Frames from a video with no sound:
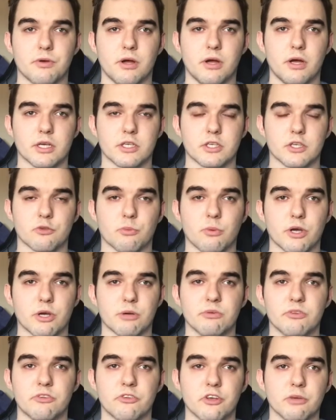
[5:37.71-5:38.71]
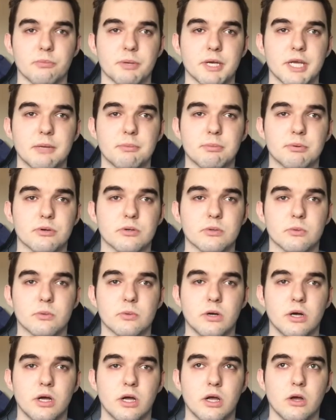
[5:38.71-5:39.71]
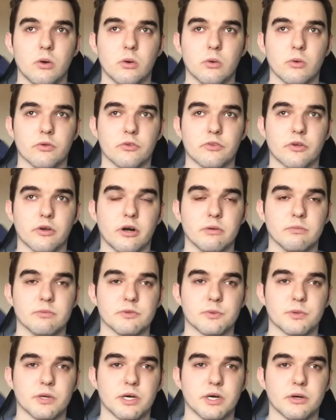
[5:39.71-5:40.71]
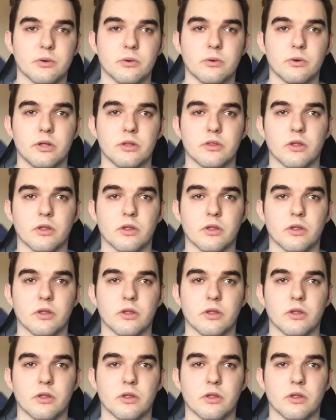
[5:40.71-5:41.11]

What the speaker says: because I was working with 2 people all the time as well,